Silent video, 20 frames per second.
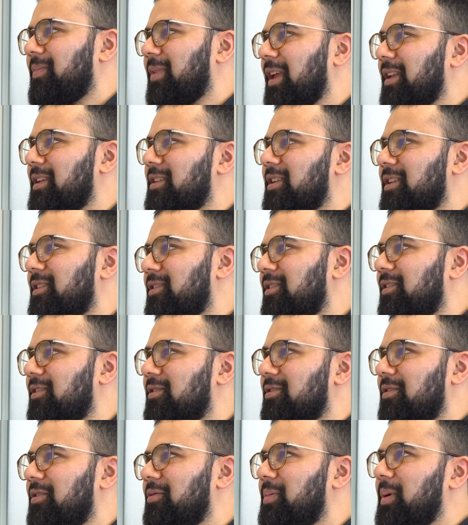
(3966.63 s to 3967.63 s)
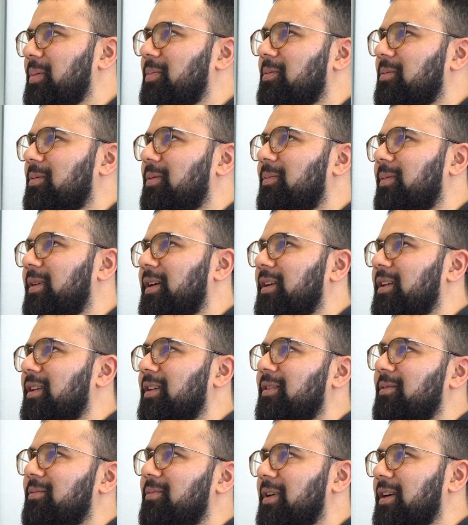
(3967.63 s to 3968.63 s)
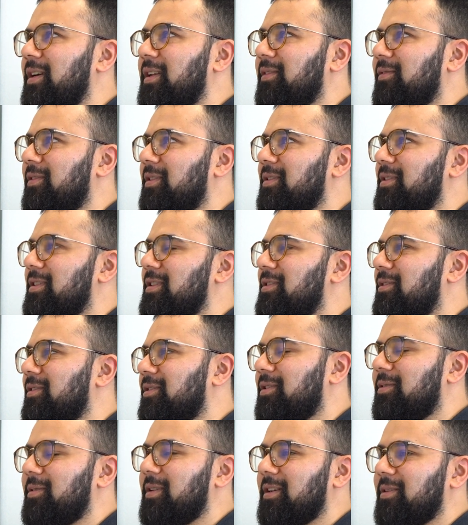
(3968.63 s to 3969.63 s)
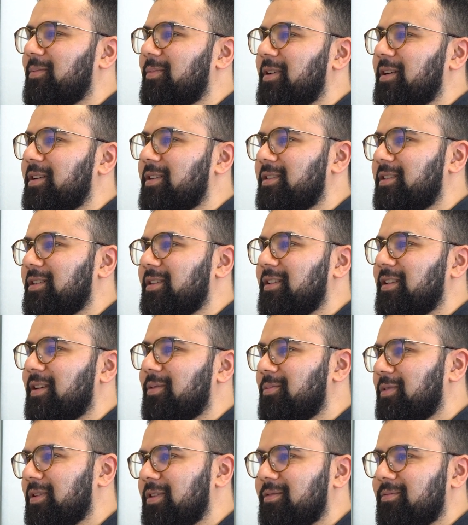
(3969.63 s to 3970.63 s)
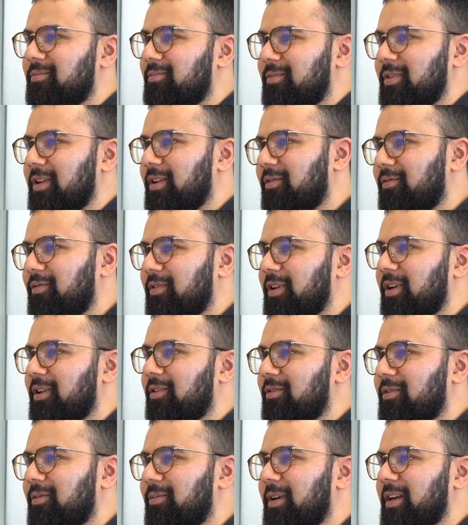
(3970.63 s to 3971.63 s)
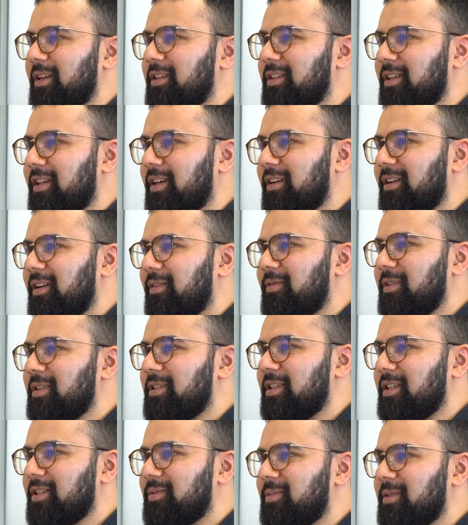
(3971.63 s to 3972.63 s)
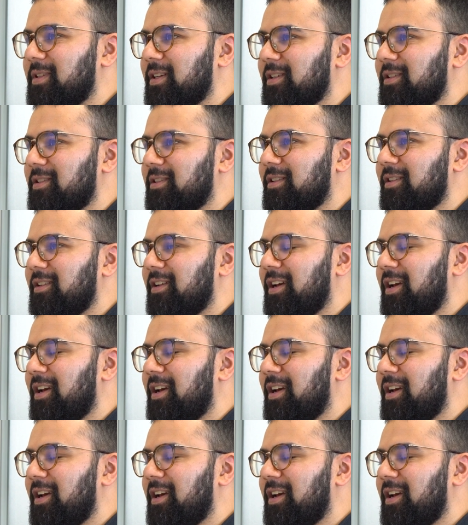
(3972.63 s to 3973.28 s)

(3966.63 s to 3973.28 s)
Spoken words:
And he said, so if people were really, really focused on Sharia compliancy, they would, forgo the right to that FSCS protection.